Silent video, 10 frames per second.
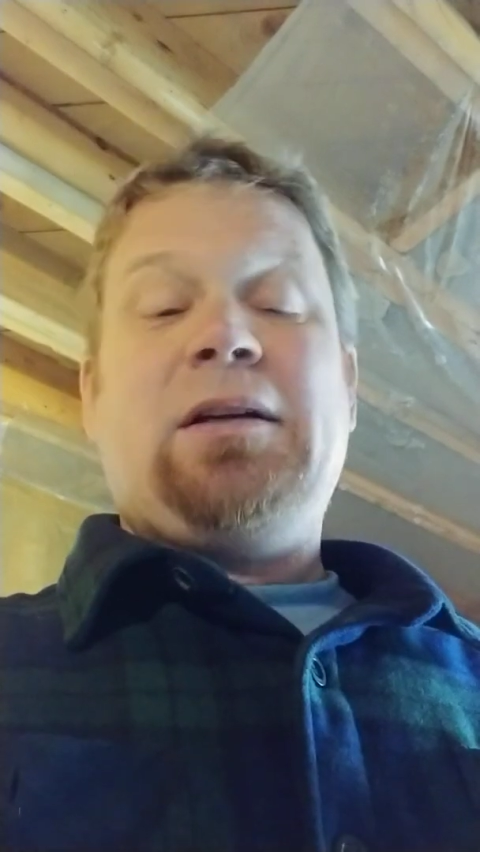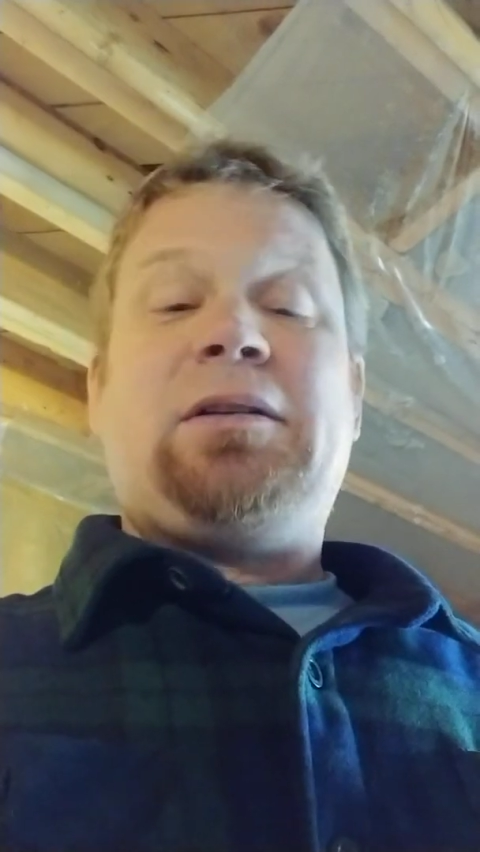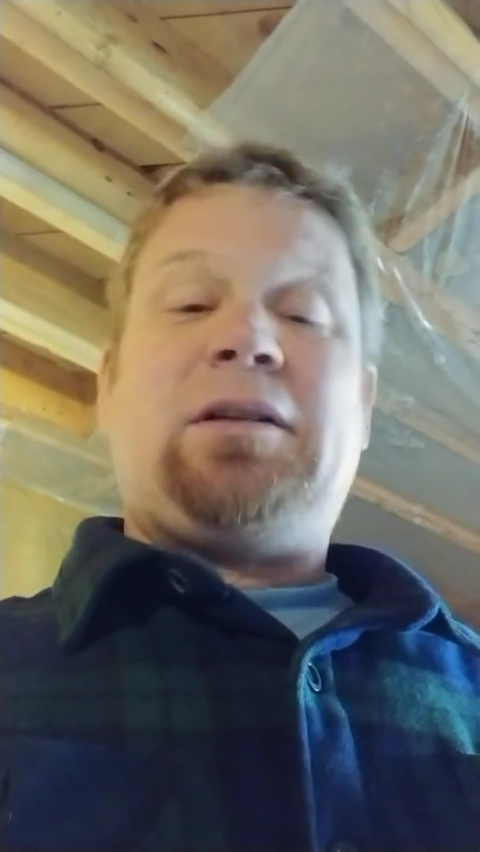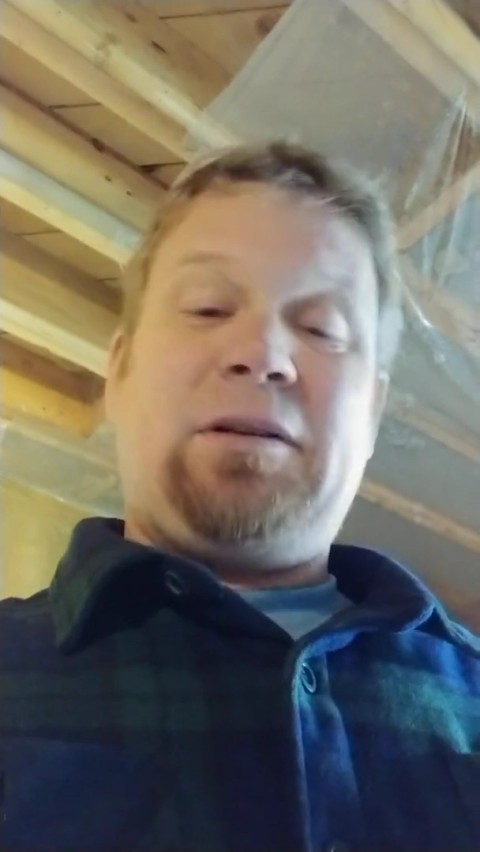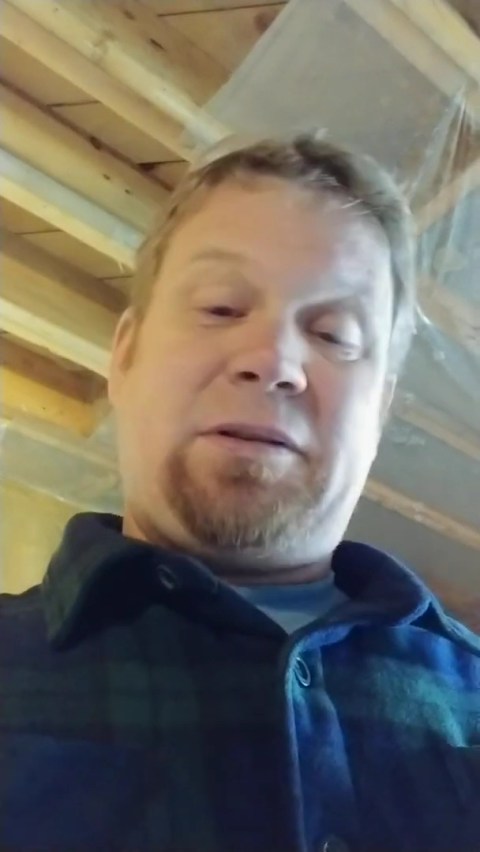
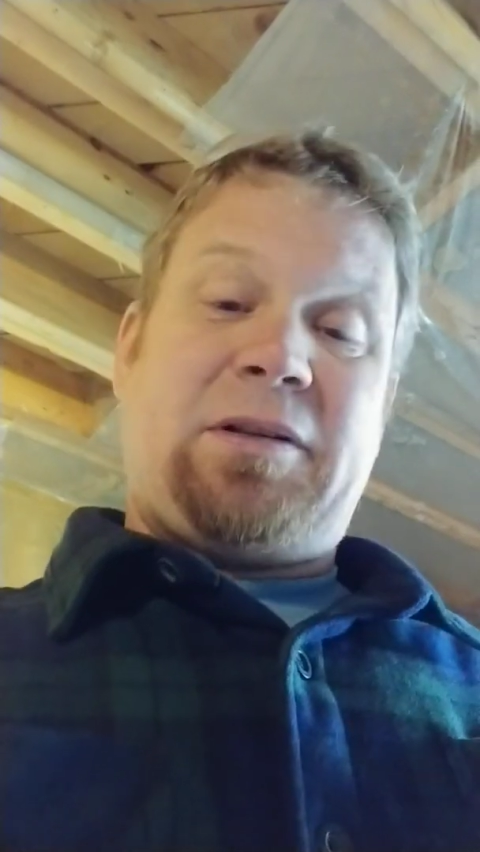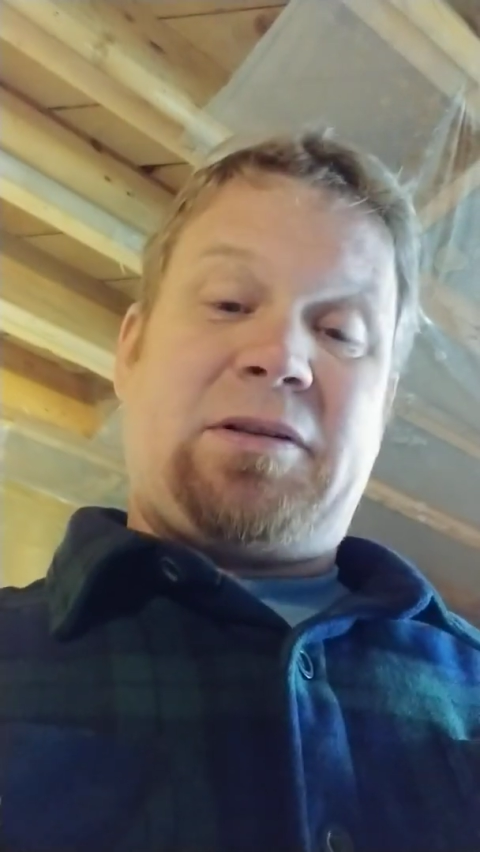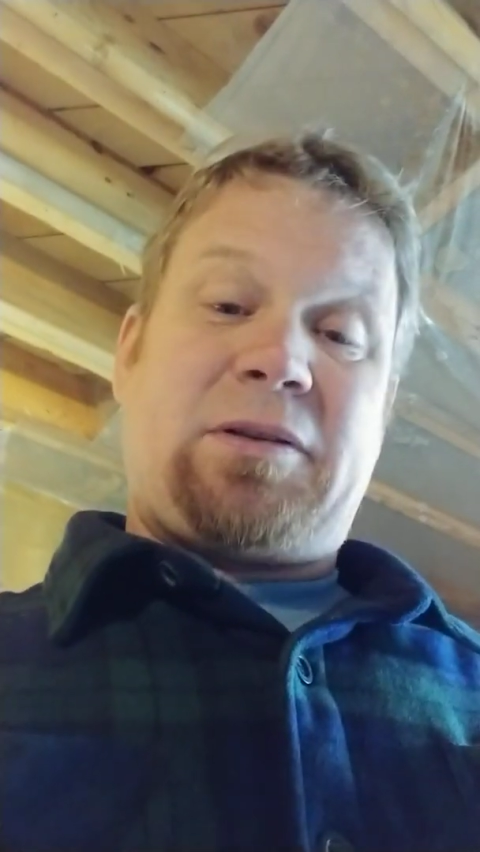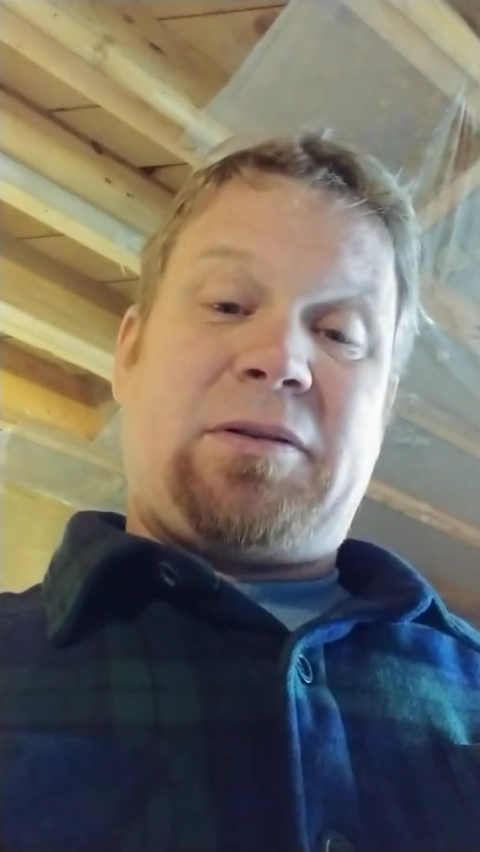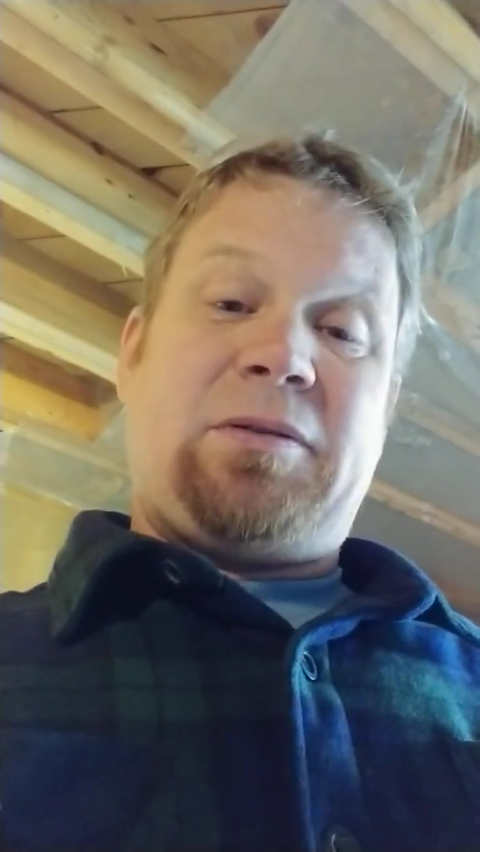to loosen the
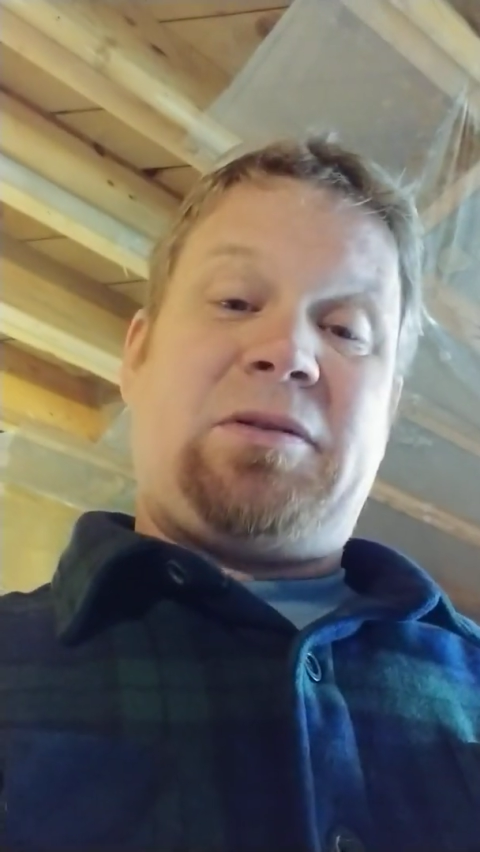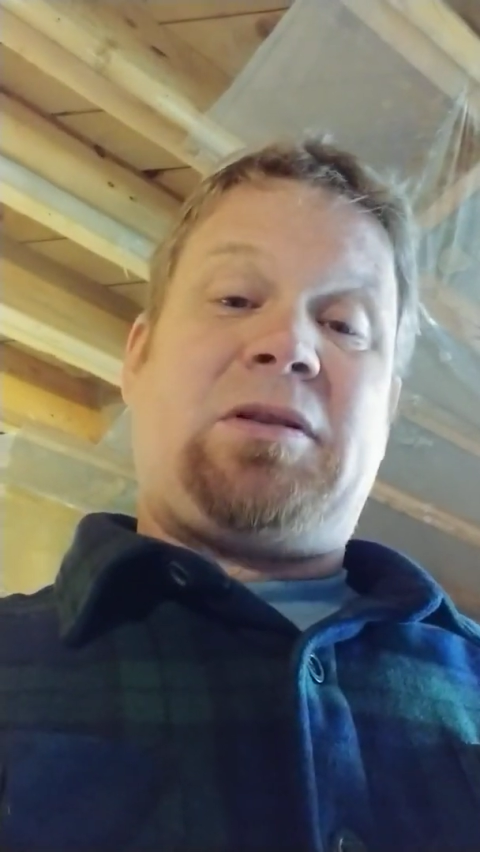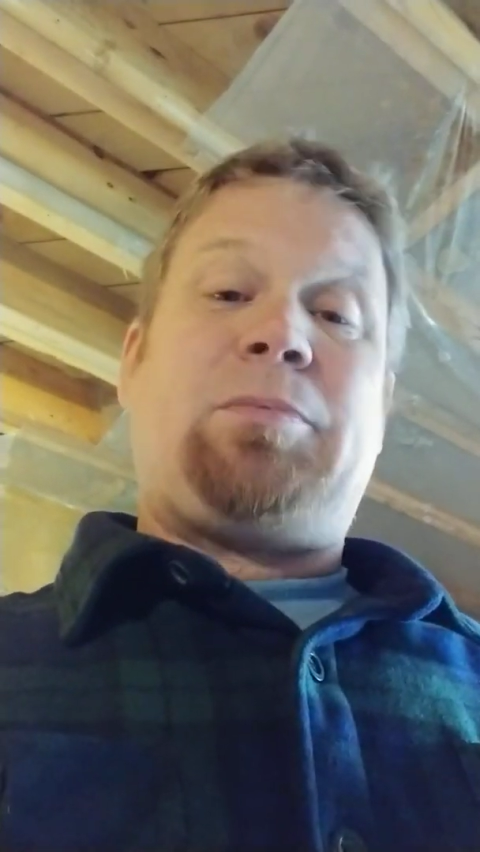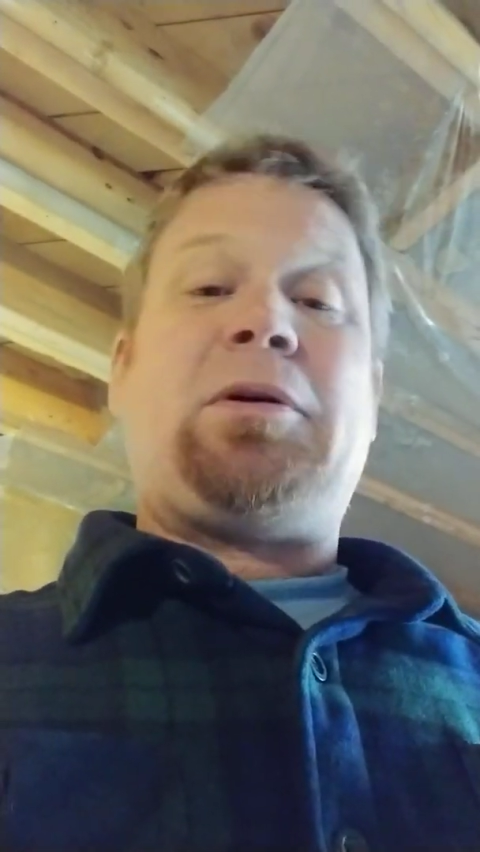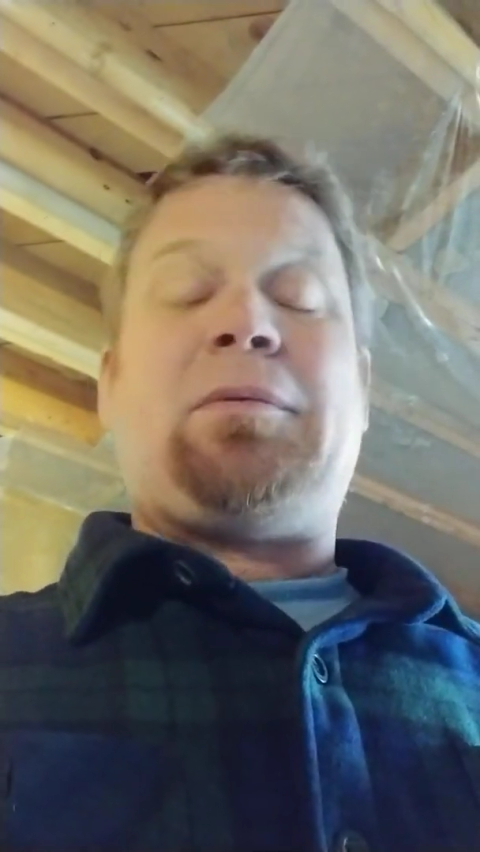screws,
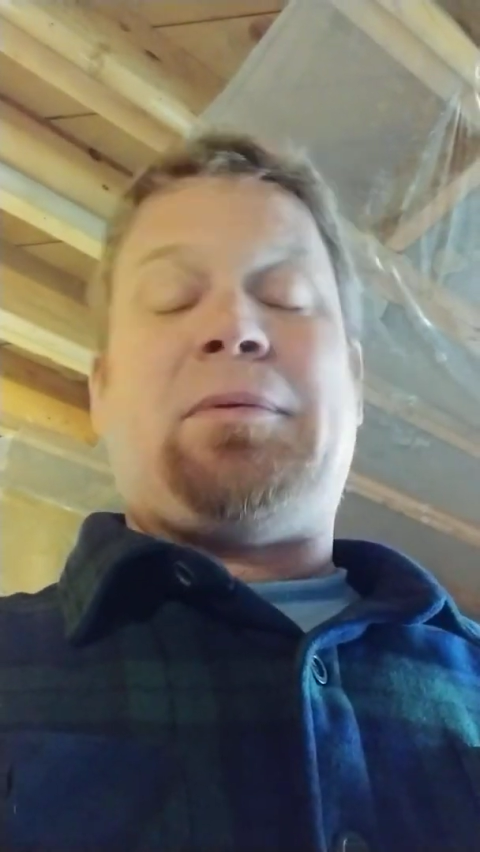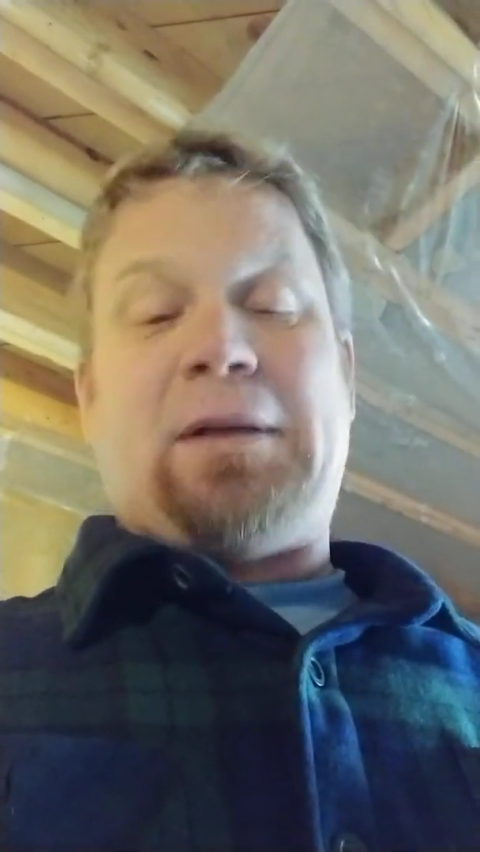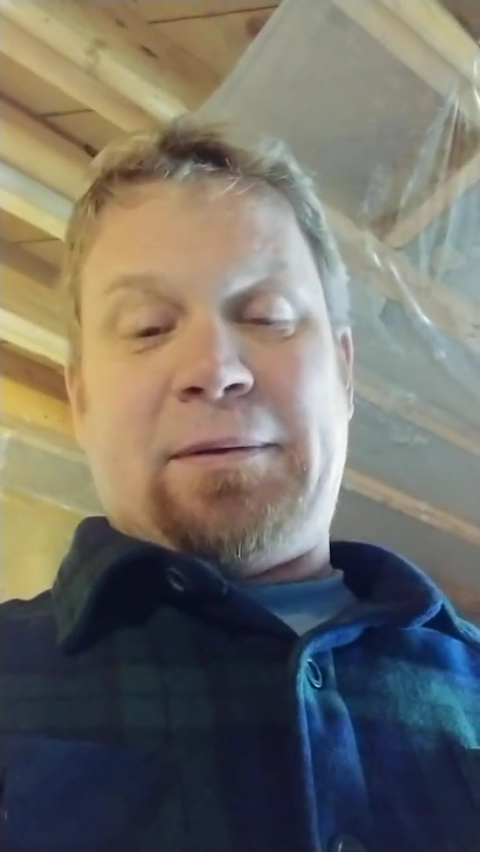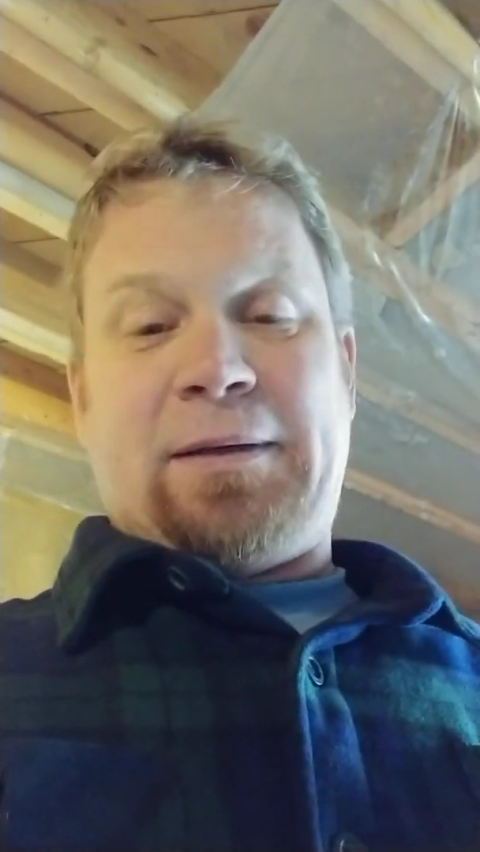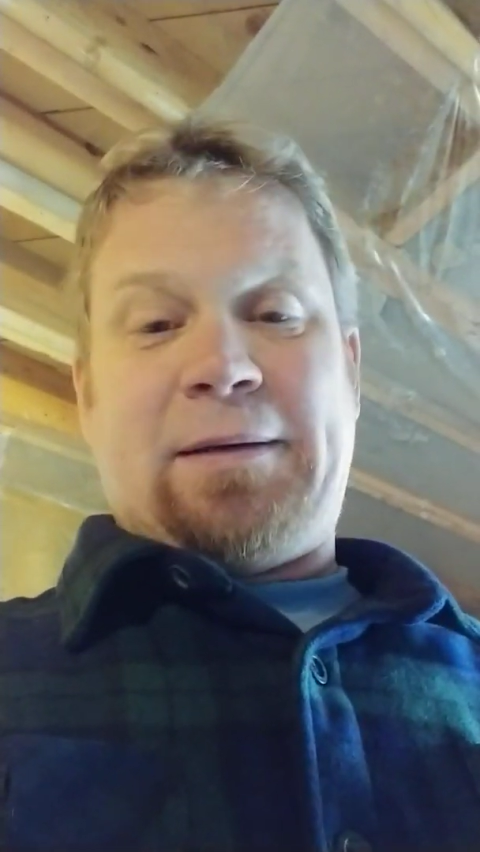to pull the
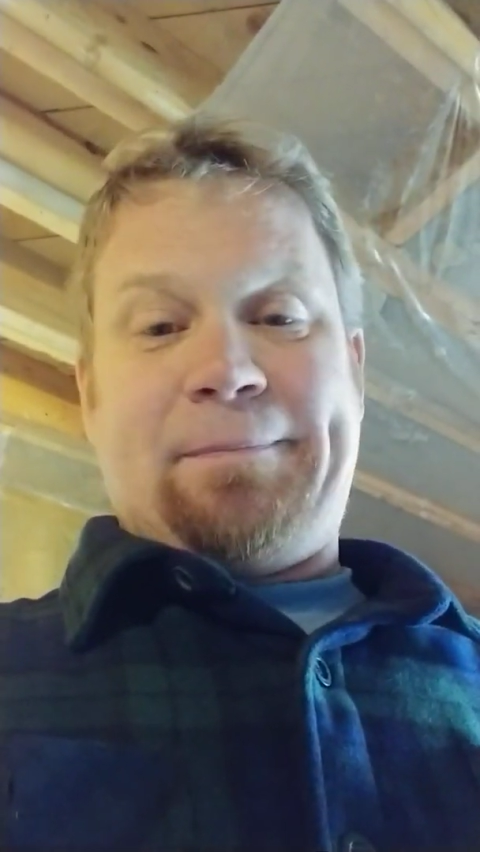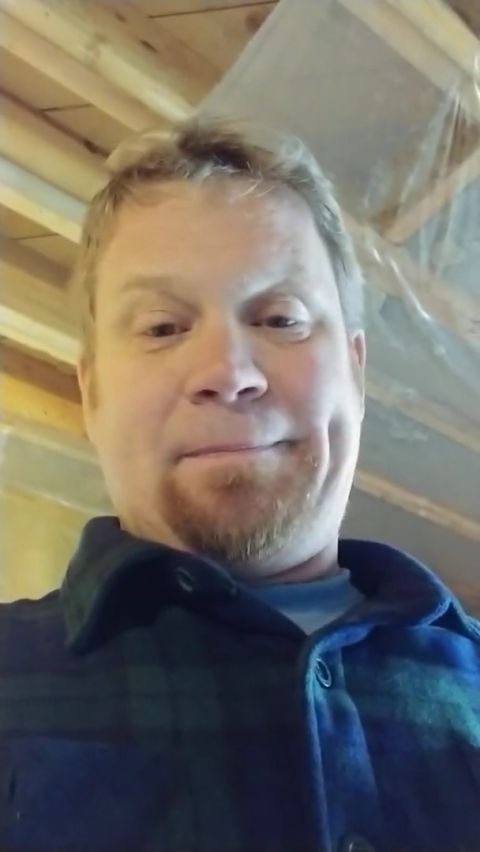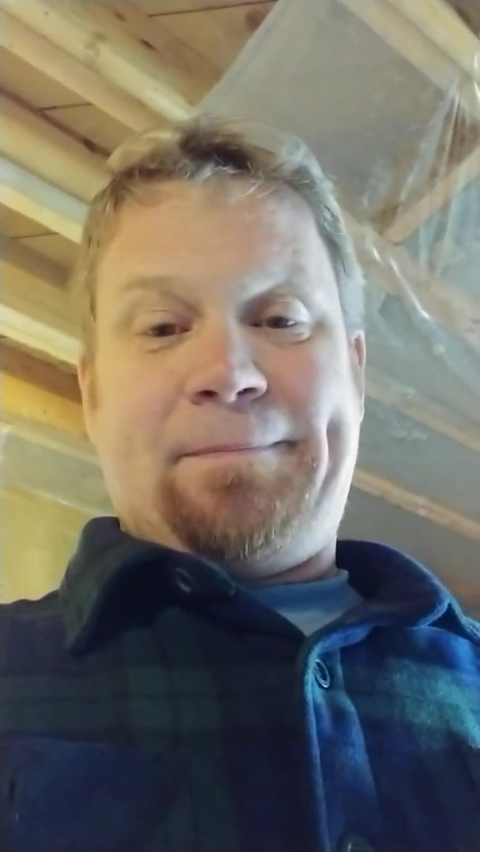plywood up.